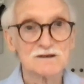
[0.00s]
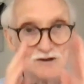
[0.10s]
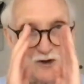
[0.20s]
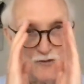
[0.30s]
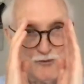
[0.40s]

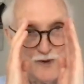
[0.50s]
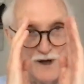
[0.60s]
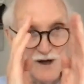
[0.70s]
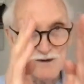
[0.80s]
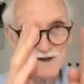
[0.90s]
Don't
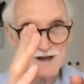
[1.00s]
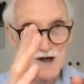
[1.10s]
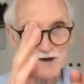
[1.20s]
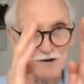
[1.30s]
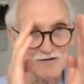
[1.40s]
be
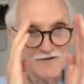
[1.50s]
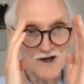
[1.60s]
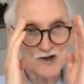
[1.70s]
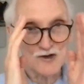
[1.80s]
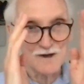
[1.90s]
tunnel
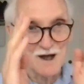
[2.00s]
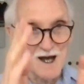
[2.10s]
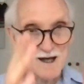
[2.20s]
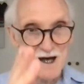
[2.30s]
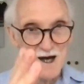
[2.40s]
vision
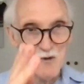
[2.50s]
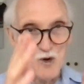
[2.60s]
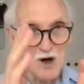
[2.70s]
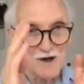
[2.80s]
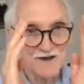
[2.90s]
like I
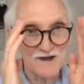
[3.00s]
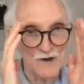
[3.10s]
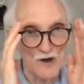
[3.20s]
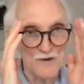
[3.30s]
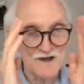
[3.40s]
was and
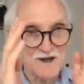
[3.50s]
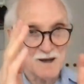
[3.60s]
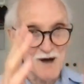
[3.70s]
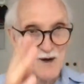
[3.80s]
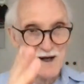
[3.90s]
always think
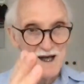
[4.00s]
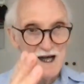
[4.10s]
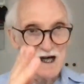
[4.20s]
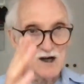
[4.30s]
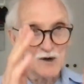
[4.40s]
about,
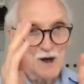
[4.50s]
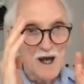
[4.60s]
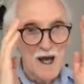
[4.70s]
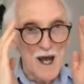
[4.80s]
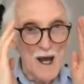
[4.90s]

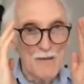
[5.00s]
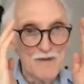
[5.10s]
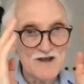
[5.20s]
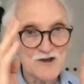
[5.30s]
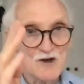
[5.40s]

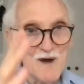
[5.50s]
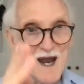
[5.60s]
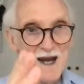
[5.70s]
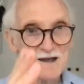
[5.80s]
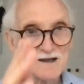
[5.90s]
Mr.
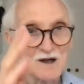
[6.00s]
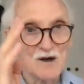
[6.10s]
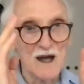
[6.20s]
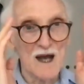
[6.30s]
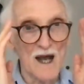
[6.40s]
X
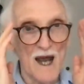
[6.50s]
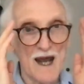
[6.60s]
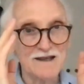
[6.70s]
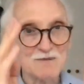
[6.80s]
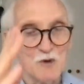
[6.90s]

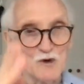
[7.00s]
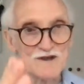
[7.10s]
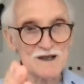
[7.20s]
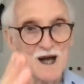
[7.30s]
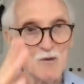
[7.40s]
exports
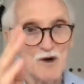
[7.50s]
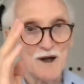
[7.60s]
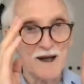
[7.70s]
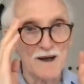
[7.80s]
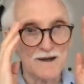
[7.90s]
and I want to
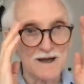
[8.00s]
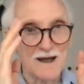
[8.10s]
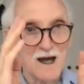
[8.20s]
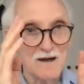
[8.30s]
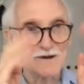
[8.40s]
get his
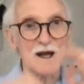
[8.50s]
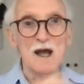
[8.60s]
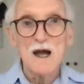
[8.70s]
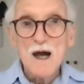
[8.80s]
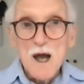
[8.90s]
account.
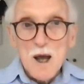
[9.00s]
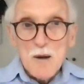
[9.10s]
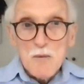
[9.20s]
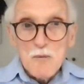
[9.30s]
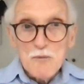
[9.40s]

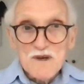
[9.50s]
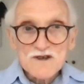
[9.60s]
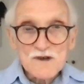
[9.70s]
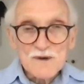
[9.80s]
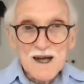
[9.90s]

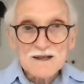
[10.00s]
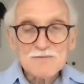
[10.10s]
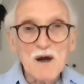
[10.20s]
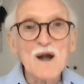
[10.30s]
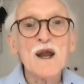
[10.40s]
Mr. X
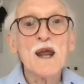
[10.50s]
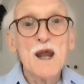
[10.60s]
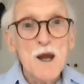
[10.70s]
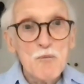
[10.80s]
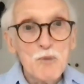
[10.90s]
might
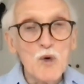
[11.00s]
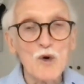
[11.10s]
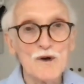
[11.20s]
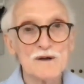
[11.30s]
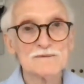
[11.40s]

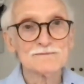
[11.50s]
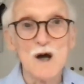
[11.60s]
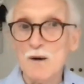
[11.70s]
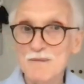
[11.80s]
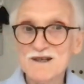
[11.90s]
import,
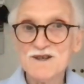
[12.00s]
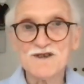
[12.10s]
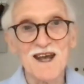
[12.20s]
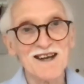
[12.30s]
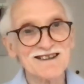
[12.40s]
or
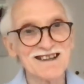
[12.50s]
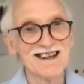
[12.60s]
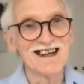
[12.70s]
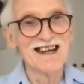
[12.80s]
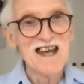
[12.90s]
Mrs. X
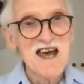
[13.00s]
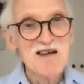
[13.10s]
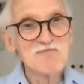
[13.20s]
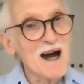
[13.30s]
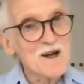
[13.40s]

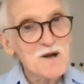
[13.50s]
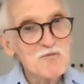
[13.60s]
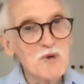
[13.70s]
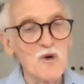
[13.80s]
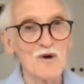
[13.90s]
might
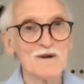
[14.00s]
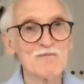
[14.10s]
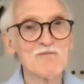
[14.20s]
import.